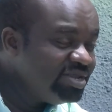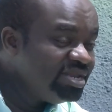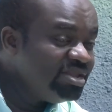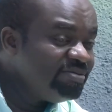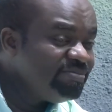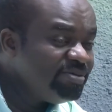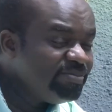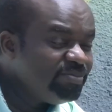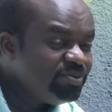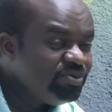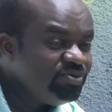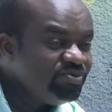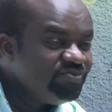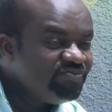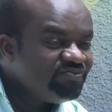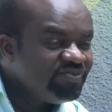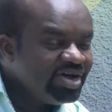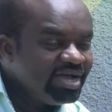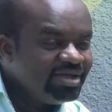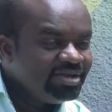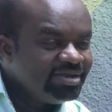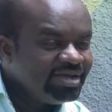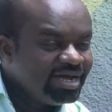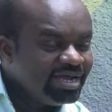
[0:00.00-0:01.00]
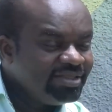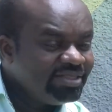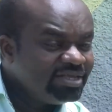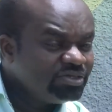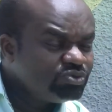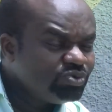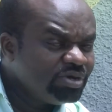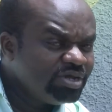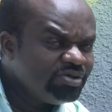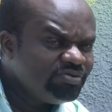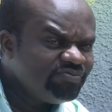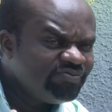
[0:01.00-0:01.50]
Many people you find, and
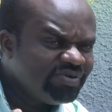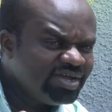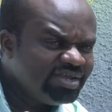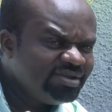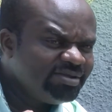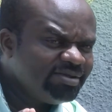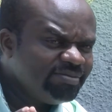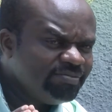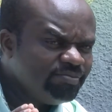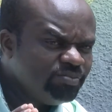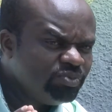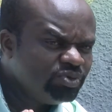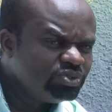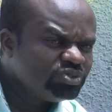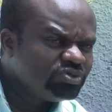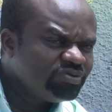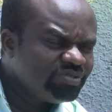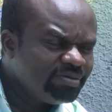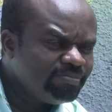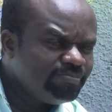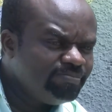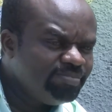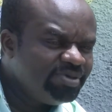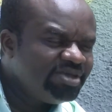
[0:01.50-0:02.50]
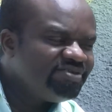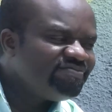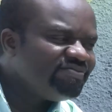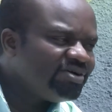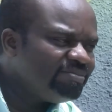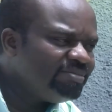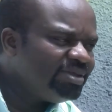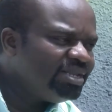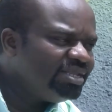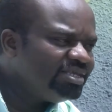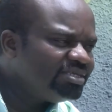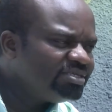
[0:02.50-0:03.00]
that's why you find most of the big
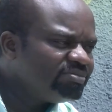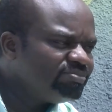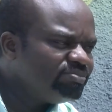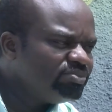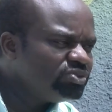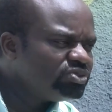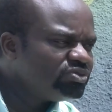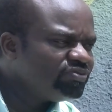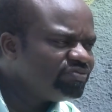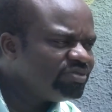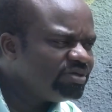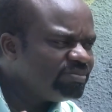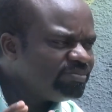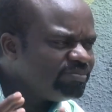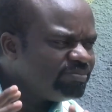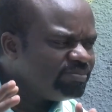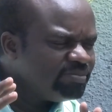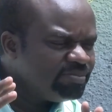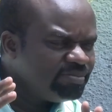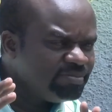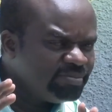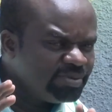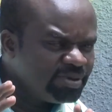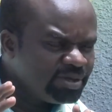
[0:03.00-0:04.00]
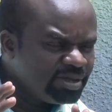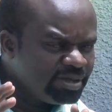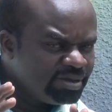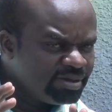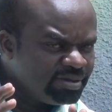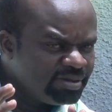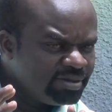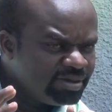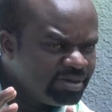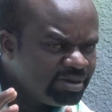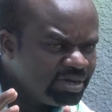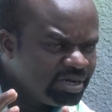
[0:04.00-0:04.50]
families, most of the
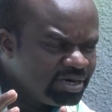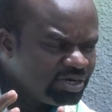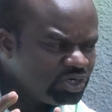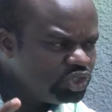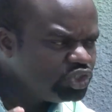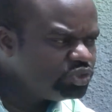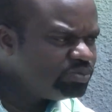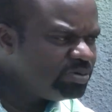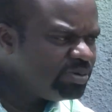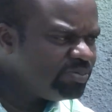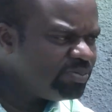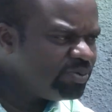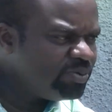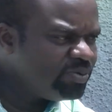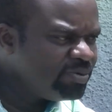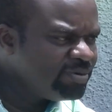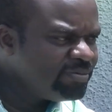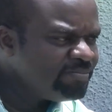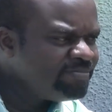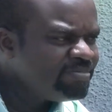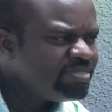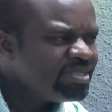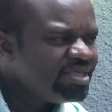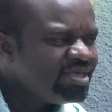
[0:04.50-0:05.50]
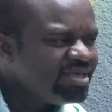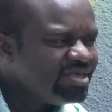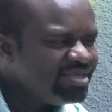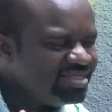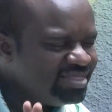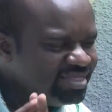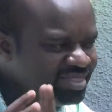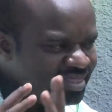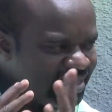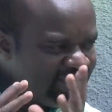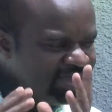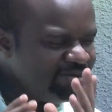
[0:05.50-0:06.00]
rich people,
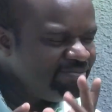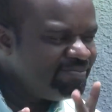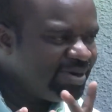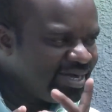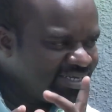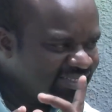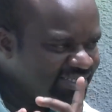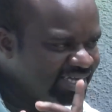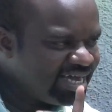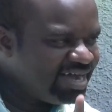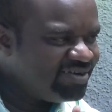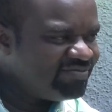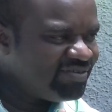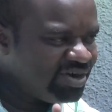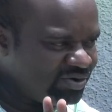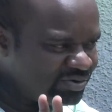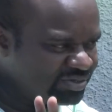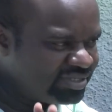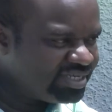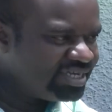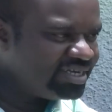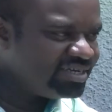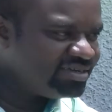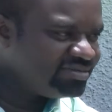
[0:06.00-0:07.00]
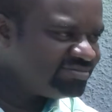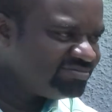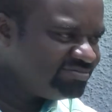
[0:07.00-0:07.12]
they must have a hotel.